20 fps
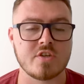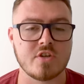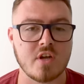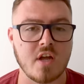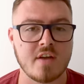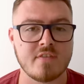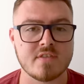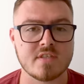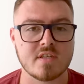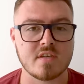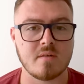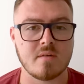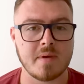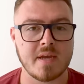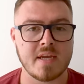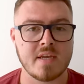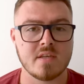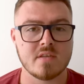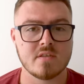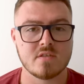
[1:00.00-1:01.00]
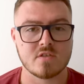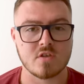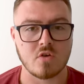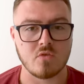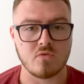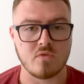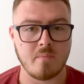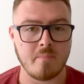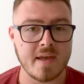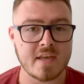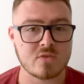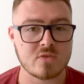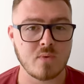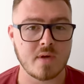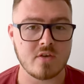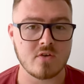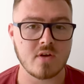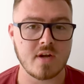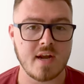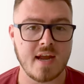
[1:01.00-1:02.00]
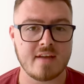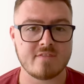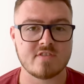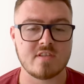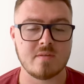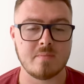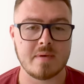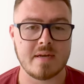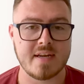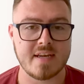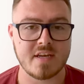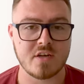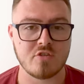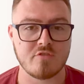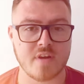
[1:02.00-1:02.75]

your life is going to be. So, the best way you can have stability in your